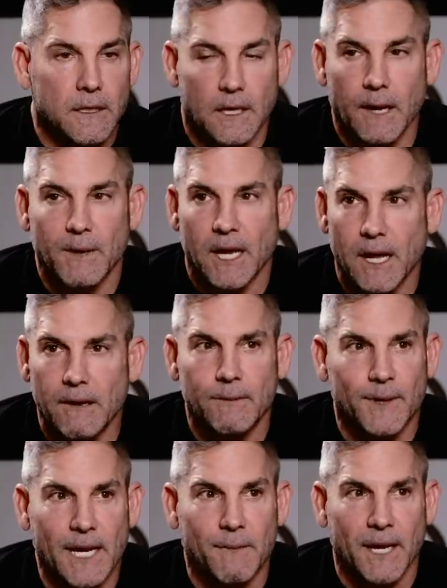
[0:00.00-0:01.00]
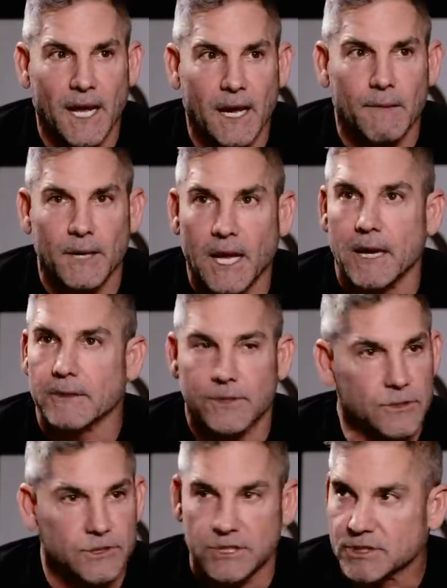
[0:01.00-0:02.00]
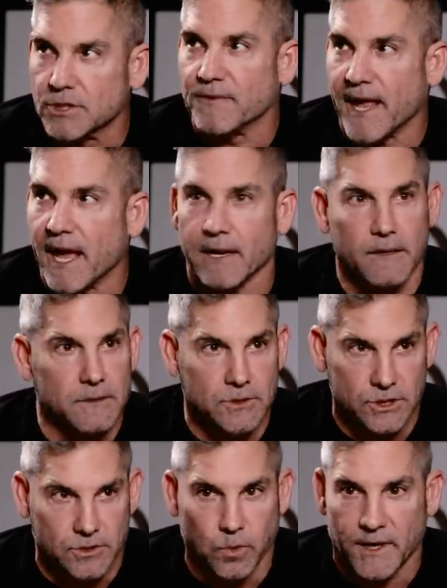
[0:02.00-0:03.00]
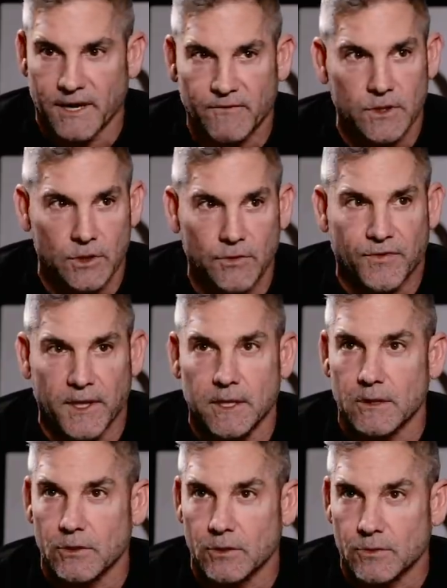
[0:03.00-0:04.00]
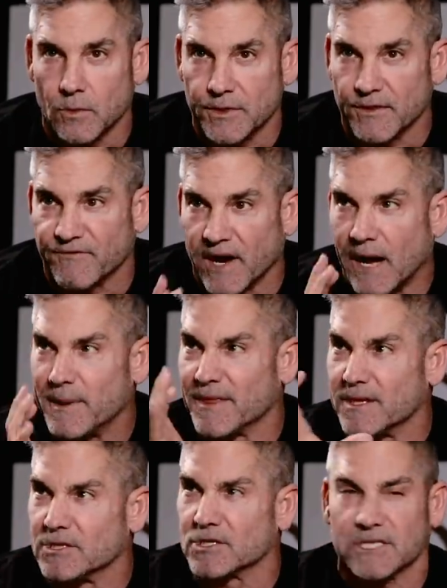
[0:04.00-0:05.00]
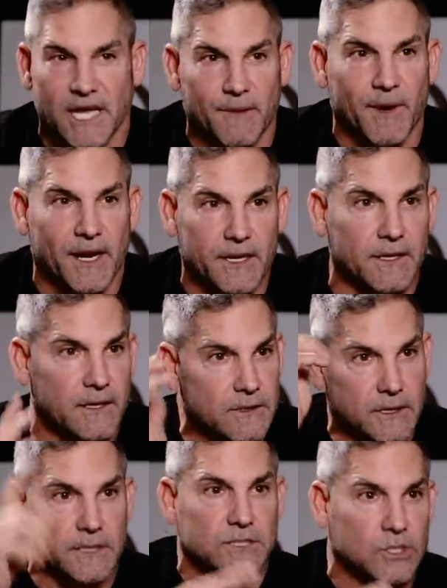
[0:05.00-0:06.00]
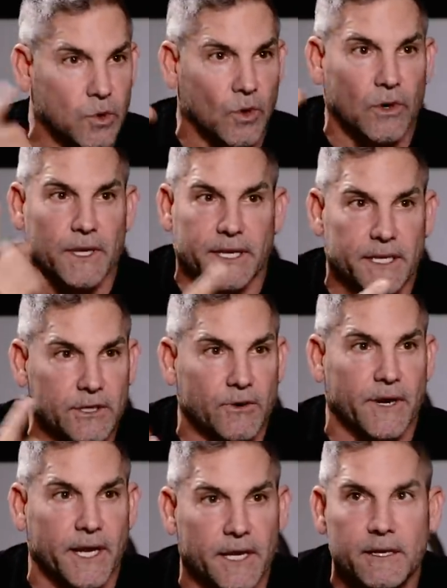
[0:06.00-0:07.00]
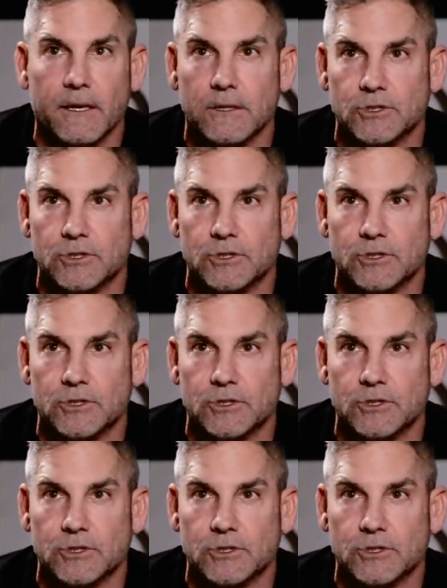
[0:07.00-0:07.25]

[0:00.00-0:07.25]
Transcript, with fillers: Blah blah blah blah blah. Dude, just do that. Just whatever you think you the vomit that just came out that's twirling in your head.